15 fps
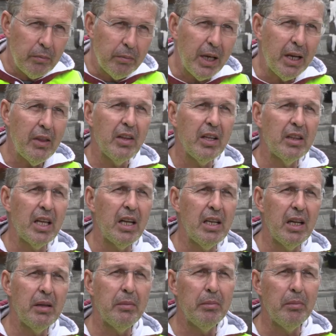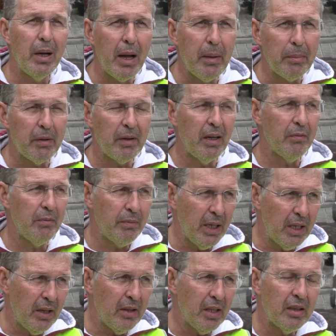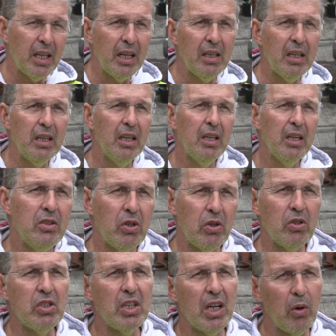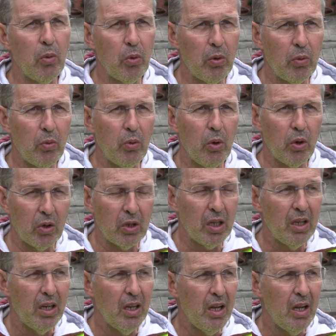very detailed map and very detailed geological work.